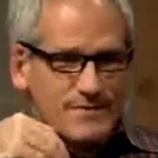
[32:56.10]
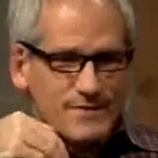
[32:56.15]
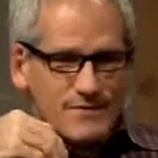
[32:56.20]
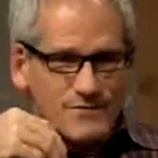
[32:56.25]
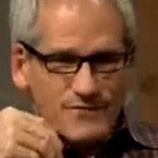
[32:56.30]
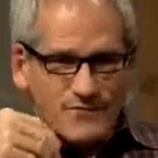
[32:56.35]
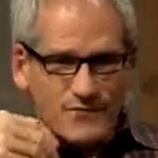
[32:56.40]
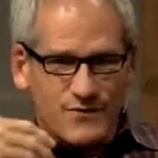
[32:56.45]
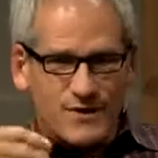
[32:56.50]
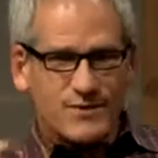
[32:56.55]

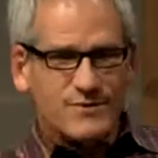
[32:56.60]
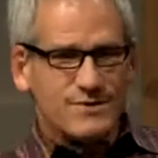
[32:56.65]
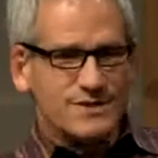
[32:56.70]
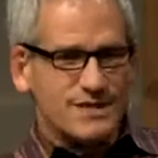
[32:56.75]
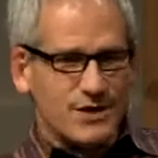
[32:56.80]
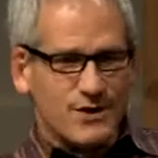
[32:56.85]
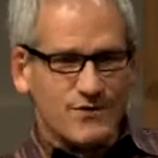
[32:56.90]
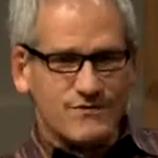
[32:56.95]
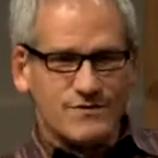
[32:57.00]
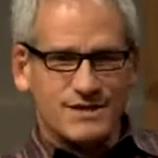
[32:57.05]

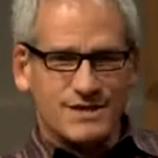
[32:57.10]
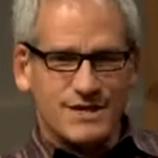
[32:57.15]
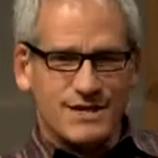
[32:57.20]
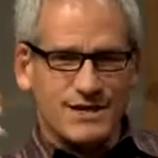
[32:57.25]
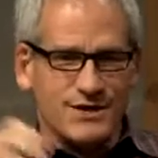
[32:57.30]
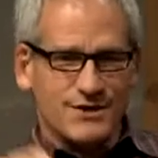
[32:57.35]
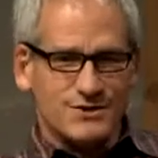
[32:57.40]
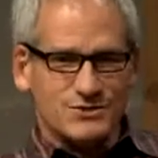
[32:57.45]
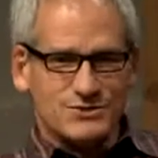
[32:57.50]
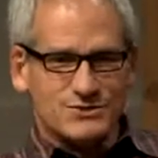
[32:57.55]
frequently over the
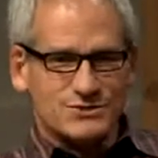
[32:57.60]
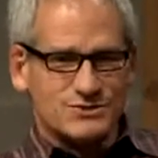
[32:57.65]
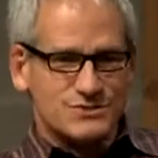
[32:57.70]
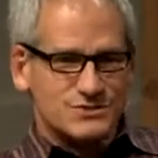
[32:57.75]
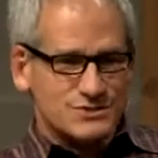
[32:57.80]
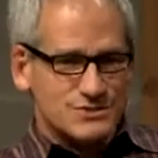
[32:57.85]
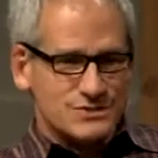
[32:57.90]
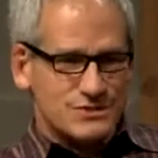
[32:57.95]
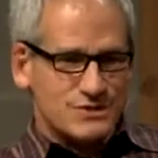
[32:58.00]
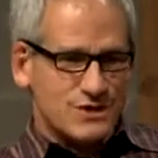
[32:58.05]

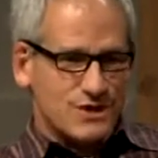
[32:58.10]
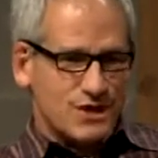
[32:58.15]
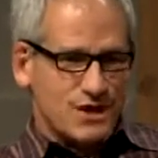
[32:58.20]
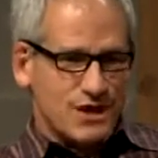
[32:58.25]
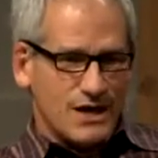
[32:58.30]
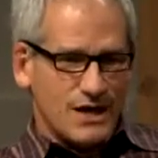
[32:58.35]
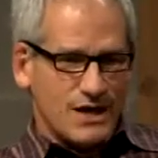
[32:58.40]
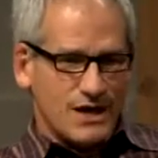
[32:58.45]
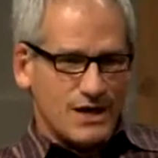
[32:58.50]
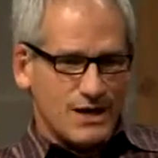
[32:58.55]
years,
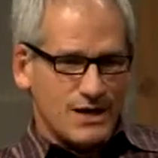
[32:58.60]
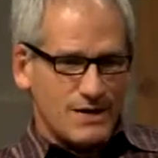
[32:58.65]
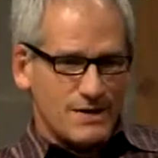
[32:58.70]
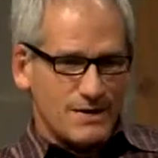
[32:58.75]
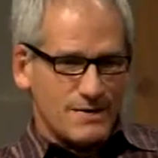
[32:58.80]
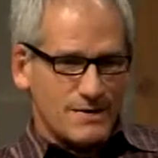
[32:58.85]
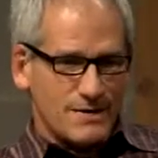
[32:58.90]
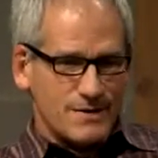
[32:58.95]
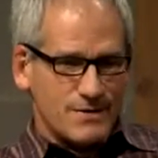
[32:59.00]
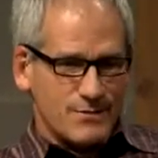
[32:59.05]
uh,
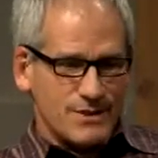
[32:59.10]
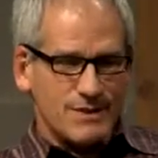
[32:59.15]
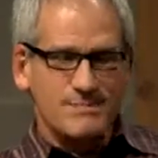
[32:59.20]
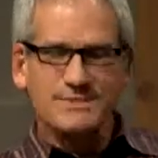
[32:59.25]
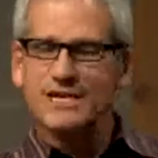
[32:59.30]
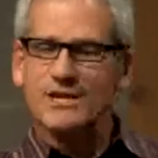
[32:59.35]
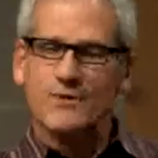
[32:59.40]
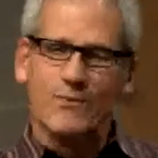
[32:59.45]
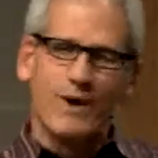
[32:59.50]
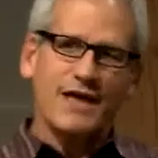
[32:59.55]
well, let me
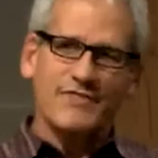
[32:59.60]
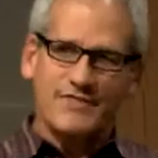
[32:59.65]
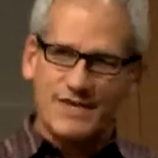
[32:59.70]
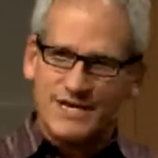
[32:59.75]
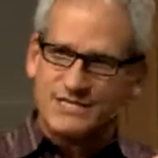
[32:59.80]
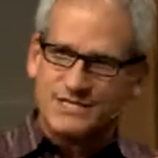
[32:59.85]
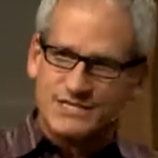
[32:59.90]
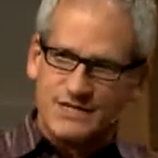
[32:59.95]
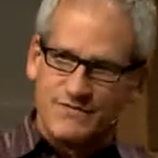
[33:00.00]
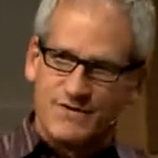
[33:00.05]
tell you why I think
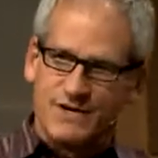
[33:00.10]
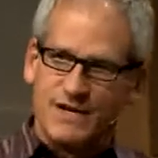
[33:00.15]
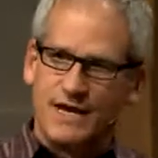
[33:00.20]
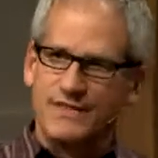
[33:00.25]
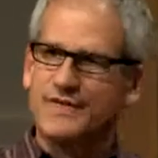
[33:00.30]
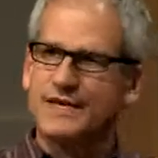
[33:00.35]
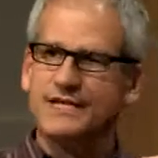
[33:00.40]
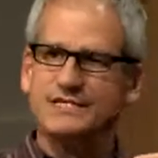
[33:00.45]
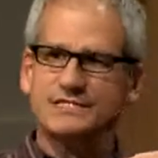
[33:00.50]
it's different. I think